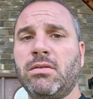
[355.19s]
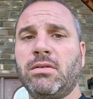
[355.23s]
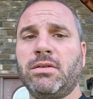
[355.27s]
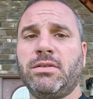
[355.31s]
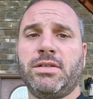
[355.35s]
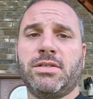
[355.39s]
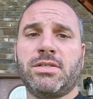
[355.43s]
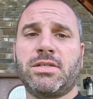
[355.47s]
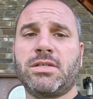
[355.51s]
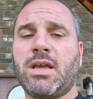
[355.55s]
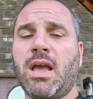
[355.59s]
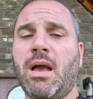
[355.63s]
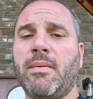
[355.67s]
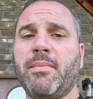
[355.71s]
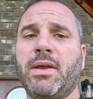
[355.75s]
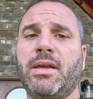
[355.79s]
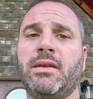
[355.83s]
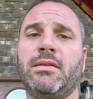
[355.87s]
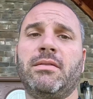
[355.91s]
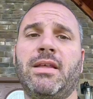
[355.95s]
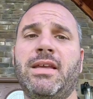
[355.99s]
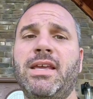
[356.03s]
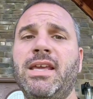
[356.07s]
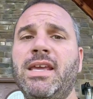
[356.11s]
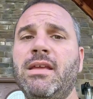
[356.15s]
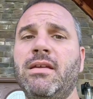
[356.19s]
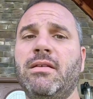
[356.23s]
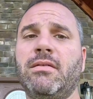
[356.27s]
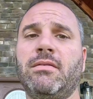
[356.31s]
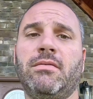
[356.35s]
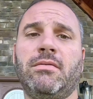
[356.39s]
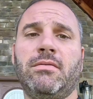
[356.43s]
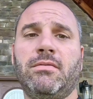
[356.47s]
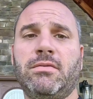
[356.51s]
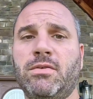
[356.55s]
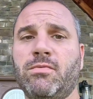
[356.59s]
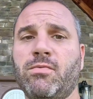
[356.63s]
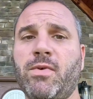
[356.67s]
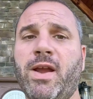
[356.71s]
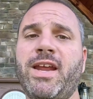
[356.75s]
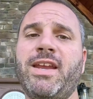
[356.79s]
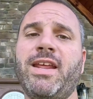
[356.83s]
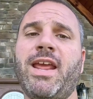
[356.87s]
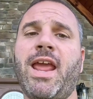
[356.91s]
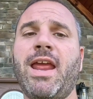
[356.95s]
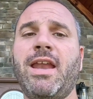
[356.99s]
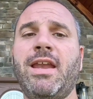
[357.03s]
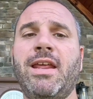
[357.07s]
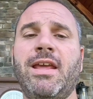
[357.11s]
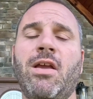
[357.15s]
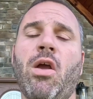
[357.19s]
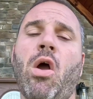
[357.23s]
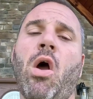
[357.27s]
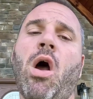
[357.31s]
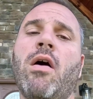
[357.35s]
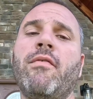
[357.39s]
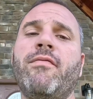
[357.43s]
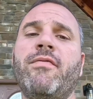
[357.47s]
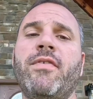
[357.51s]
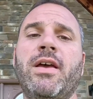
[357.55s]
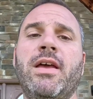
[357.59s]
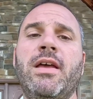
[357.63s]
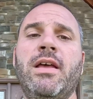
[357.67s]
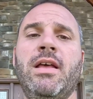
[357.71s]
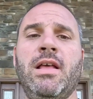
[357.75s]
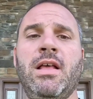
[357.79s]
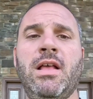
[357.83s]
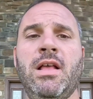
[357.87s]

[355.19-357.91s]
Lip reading: just coming, the heat, the radiating off it.